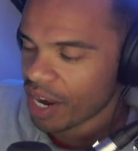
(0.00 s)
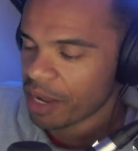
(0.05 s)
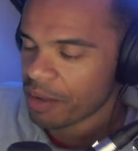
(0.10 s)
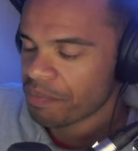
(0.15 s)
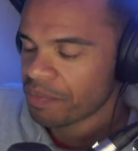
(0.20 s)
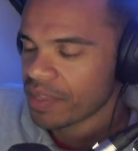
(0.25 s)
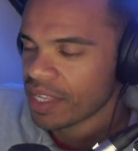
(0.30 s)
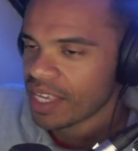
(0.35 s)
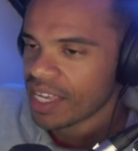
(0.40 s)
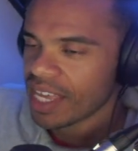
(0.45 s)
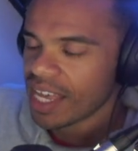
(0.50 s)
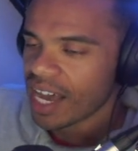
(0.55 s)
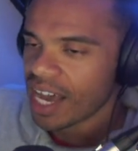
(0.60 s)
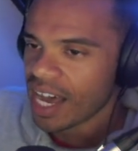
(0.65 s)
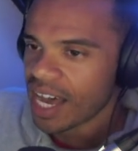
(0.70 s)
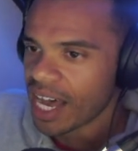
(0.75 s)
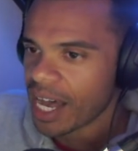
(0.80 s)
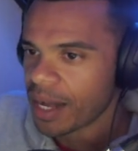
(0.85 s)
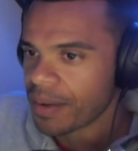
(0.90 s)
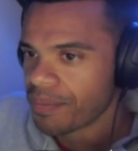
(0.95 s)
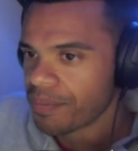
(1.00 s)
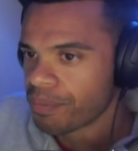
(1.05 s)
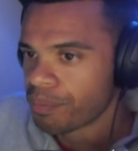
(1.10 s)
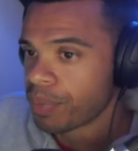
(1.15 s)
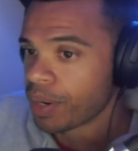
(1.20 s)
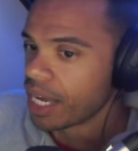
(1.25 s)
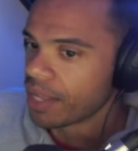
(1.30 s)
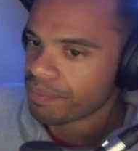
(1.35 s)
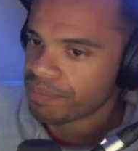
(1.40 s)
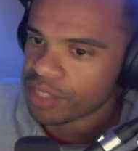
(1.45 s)
right?
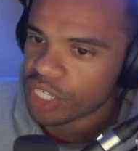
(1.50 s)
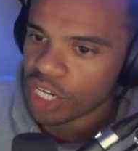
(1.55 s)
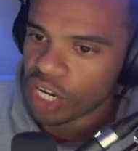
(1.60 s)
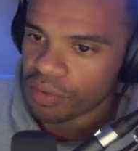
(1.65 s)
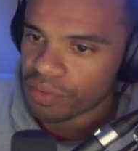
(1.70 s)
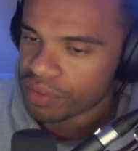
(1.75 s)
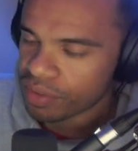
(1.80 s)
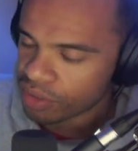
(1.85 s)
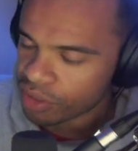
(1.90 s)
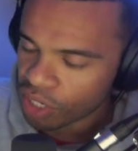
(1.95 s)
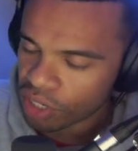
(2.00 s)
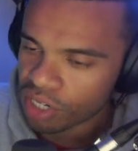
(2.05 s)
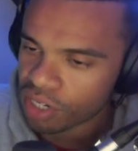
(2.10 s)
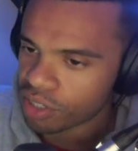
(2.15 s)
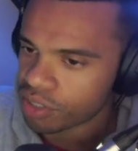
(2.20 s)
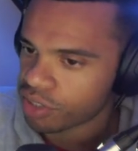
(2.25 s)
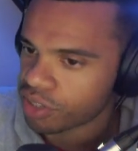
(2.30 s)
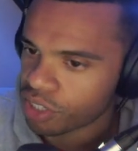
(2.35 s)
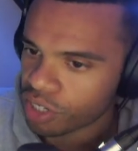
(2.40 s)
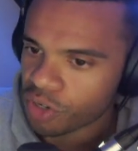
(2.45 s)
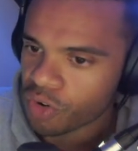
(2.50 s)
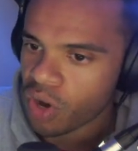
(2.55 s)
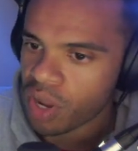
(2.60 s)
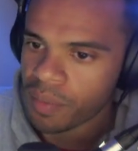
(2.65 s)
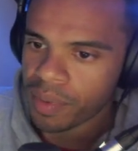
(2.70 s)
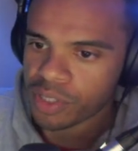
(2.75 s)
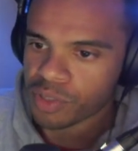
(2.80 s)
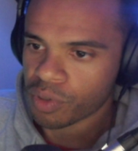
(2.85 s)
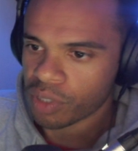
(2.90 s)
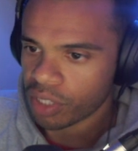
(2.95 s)
Um, but, you know, their their
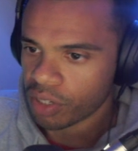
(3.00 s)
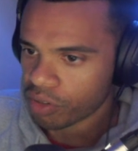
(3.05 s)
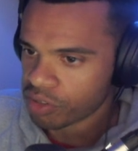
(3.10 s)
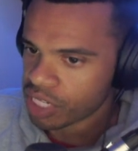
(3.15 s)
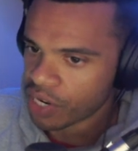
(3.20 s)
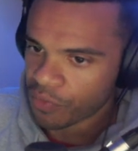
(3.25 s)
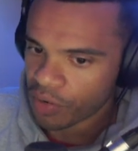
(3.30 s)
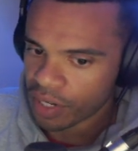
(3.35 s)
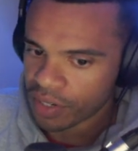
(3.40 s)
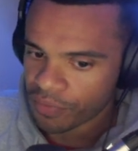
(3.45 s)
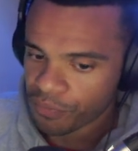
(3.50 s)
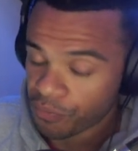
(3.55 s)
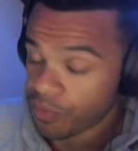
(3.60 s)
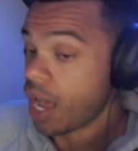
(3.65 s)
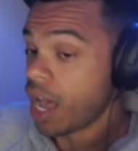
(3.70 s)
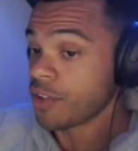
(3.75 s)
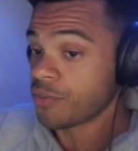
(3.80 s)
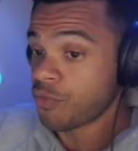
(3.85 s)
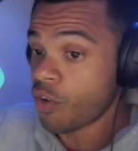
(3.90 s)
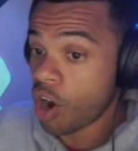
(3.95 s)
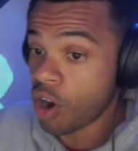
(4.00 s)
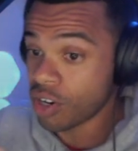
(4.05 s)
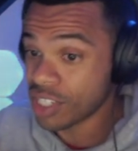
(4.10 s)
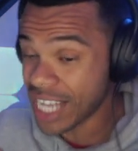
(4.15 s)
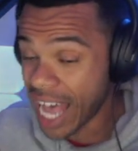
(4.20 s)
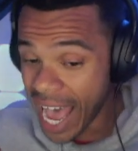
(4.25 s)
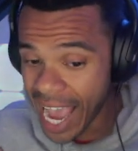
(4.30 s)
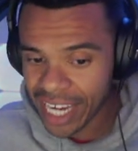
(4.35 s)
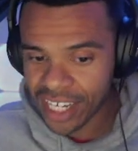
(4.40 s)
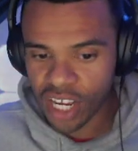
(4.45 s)
agreements were a little different. As
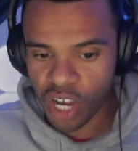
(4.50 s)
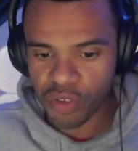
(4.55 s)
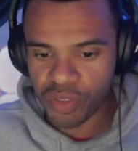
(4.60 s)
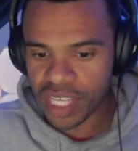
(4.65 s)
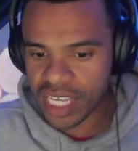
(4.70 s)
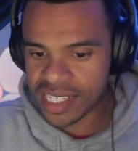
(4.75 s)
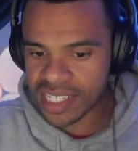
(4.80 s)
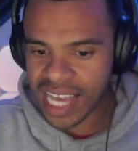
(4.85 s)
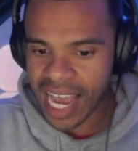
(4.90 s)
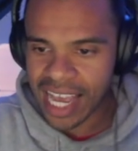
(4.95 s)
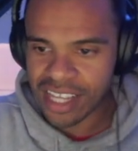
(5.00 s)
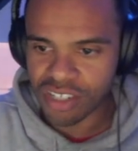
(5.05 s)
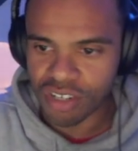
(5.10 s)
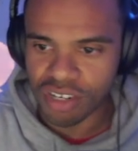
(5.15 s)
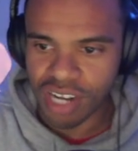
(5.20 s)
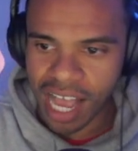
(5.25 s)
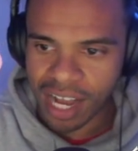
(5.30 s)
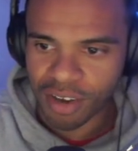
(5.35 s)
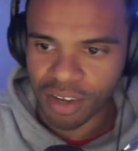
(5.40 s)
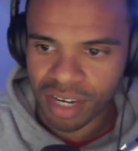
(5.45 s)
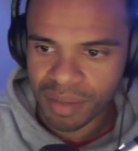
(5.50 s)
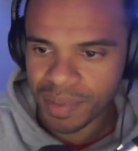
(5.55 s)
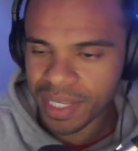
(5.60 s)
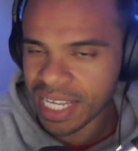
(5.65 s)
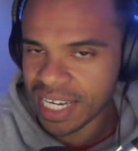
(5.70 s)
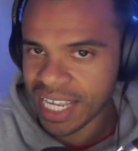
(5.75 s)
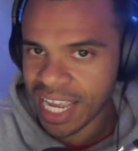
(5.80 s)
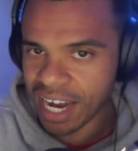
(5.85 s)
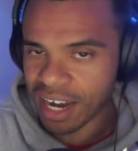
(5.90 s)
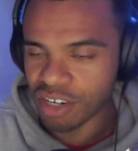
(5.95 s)
far as I know, these guys are not going
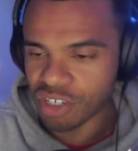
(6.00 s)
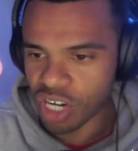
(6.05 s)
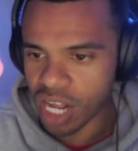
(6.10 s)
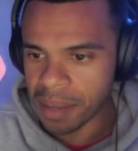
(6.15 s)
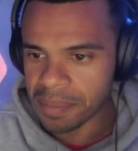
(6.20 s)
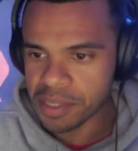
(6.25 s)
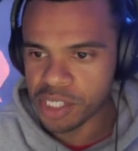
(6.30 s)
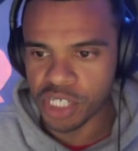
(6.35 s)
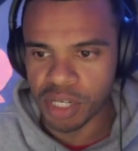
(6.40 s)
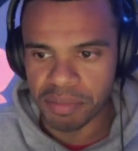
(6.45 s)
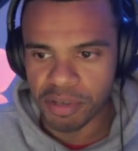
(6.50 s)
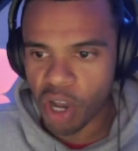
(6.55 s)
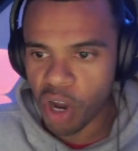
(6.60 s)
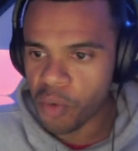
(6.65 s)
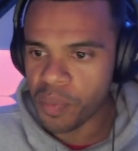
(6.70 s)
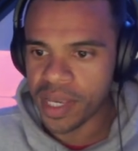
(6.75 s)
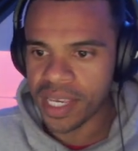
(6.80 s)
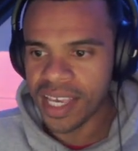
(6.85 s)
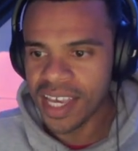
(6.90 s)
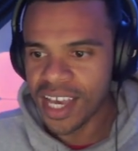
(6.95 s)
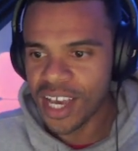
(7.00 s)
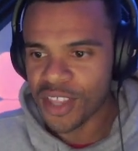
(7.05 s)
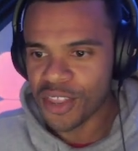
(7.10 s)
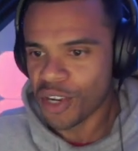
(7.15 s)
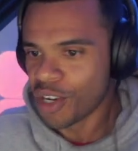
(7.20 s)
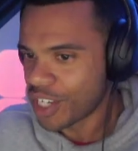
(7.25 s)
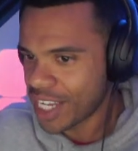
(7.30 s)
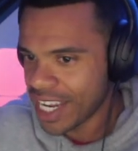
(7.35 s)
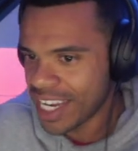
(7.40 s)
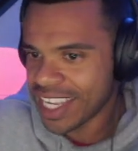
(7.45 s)
to be getting airdrops. Shibnobi,
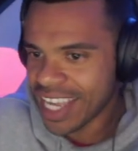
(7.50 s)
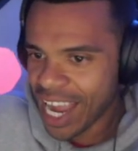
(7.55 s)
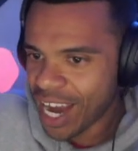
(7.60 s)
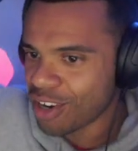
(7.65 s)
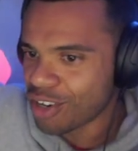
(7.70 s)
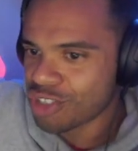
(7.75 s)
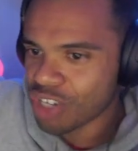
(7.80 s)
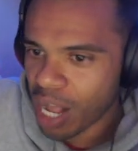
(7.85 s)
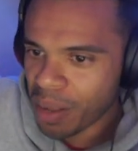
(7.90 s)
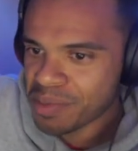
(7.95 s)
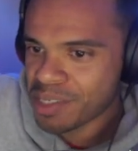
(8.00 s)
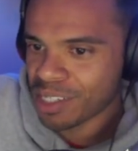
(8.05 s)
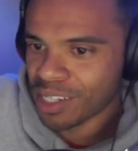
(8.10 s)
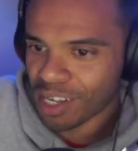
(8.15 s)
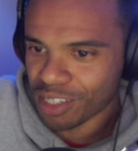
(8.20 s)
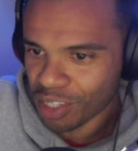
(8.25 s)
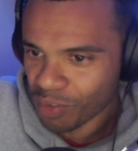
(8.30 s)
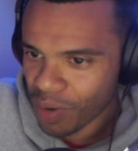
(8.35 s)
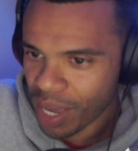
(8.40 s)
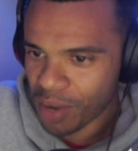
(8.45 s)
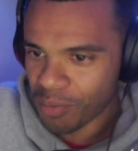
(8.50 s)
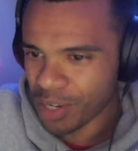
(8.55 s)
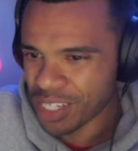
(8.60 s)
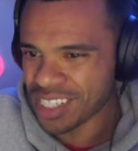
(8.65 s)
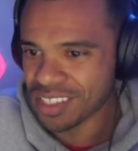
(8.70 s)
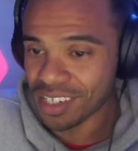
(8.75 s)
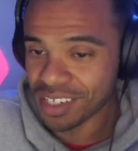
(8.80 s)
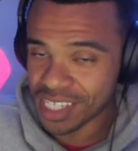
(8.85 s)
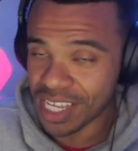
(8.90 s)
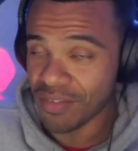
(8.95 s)
they're getting airdrops along the way,
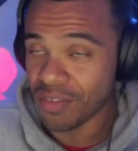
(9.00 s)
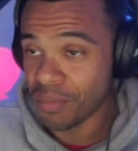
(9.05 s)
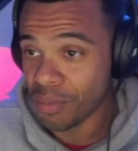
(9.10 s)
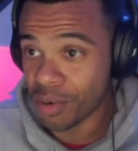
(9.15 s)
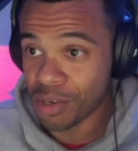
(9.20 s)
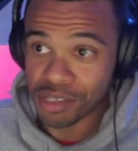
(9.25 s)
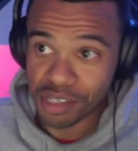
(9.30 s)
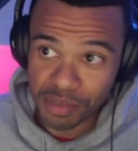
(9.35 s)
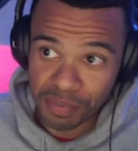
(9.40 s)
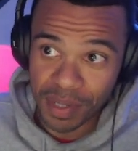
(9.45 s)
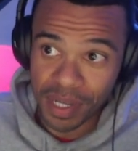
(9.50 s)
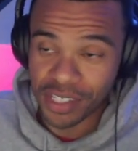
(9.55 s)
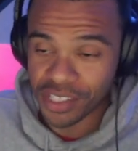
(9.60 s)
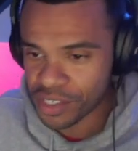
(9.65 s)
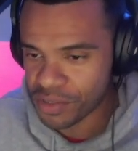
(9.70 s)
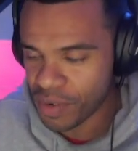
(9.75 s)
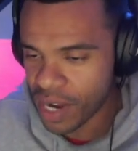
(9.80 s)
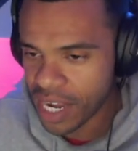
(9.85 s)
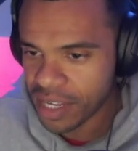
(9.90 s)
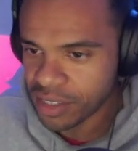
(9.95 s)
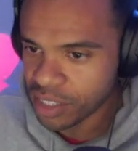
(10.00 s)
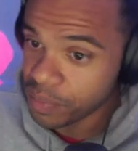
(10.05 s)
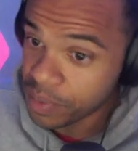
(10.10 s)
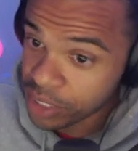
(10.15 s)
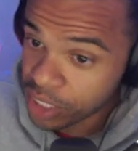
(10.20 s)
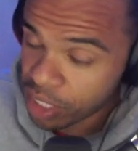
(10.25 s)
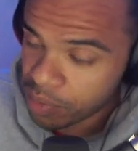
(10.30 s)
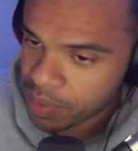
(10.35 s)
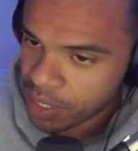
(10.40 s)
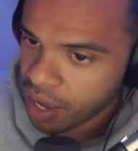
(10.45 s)
which looks even more suspicious, right?
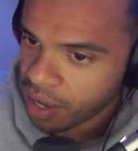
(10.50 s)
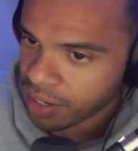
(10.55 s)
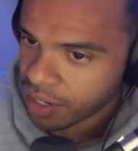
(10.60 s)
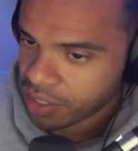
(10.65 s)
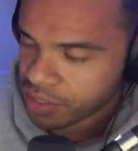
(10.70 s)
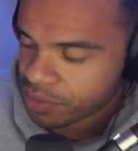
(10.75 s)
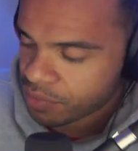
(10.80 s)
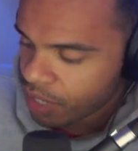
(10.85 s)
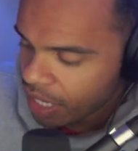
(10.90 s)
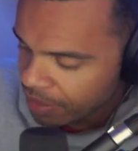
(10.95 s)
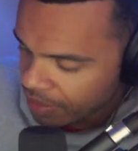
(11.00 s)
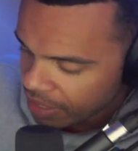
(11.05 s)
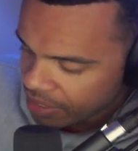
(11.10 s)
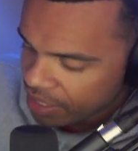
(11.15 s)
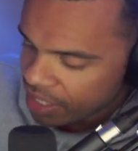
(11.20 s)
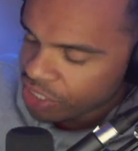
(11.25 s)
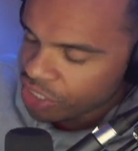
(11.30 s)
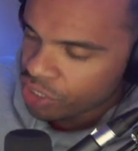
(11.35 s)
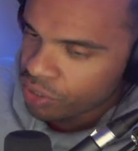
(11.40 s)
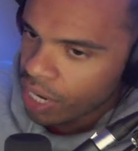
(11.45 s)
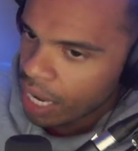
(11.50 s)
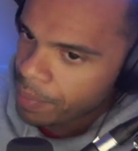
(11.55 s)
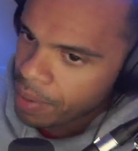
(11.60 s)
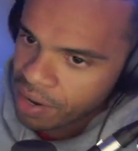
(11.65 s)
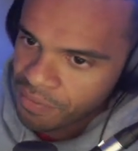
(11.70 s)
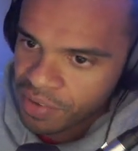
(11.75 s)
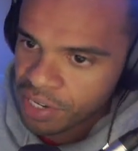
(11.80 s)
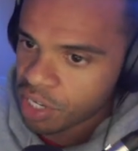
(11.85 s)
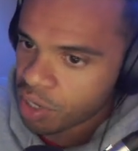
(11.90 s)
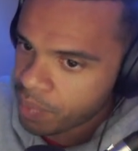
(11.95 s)
To be, to be honest, right? That's an issue.
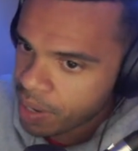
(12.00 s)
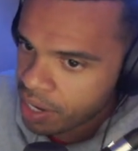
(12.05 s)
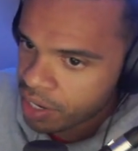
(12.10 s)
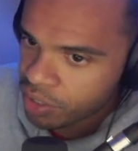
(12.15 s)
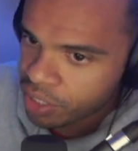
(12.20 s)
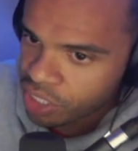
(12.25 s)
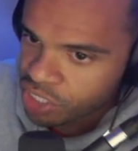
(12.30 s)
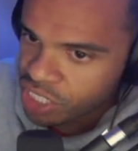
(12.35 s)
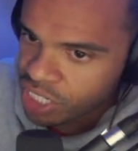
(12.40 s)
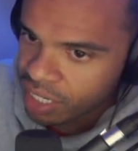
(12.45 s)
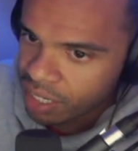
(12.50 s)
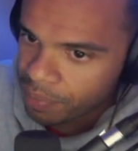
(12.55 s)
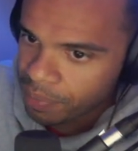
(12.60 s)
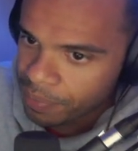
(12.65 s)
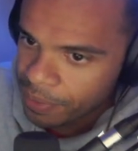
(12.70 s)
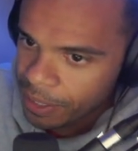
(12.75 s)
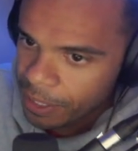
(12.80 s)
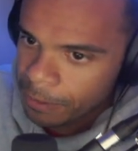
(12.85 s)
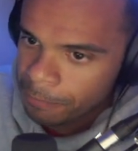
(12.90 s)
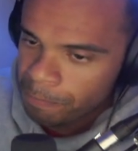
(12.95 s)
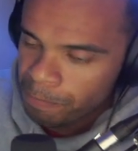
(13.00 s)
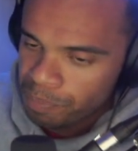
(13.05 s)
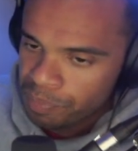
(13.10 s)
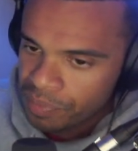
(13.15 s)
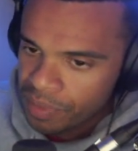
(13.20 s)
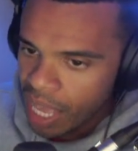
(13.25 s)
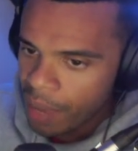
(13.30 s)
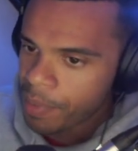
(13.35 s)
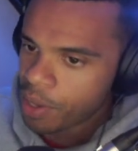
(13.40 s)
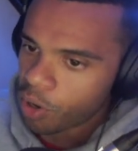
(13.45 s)
I made a video about it. You can check it up here.
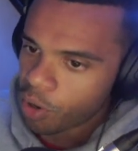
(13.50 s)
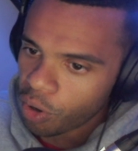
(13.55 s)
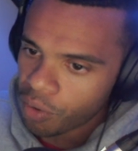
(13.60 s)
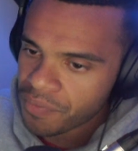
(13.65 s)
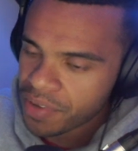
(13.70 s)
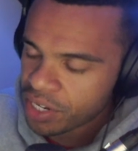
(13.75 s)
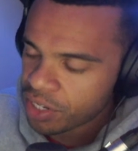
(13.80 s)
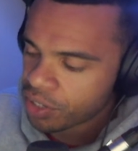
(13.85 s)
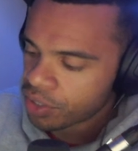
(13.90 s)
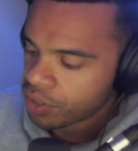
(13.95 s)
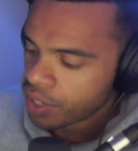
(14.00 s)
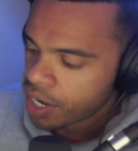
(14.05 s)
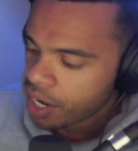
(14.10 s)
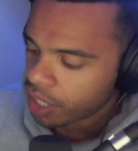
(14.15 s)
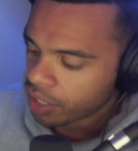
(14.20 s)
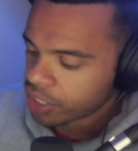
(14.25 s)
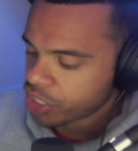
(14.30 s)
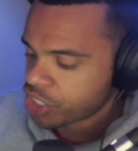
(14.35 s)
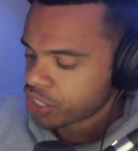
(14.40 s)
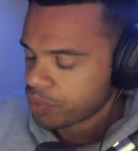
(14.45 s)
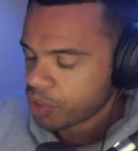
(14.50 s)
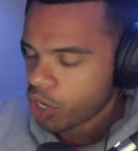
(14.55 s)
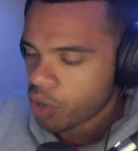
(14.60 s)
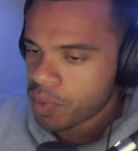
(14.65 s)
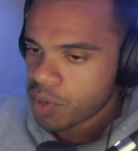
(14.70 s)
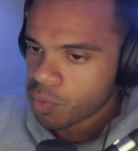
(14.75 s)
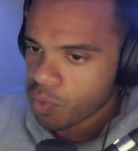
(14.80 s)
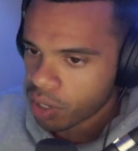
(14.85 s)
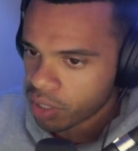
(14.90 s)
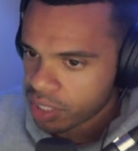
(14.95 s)
I made a whole video on the
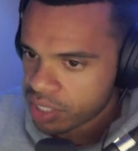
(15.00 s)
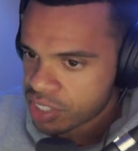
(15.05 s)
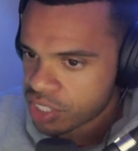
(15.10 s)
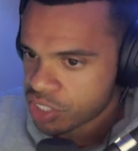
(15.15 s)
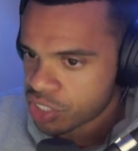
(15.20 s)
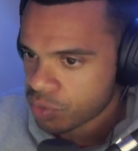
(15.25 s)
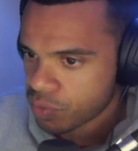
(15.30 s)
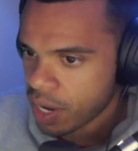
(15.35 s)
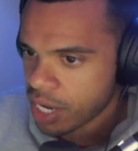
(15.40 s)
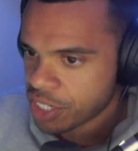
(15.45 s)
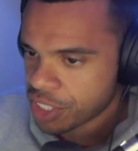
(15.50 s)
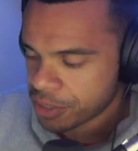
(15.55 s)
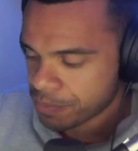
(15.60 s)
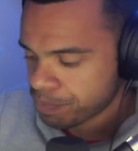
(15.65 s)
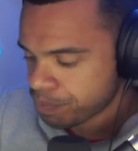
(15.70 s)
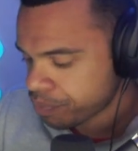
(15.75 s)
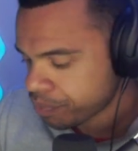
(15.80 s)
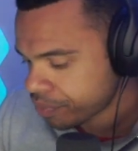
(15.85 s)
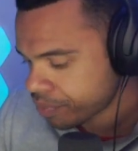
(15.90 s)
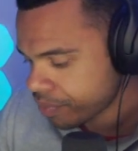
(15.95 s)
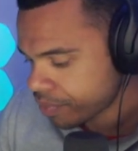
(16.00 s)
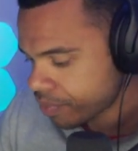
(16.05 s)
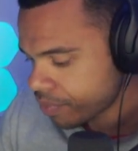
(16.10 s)
Shibnobi wallet situation.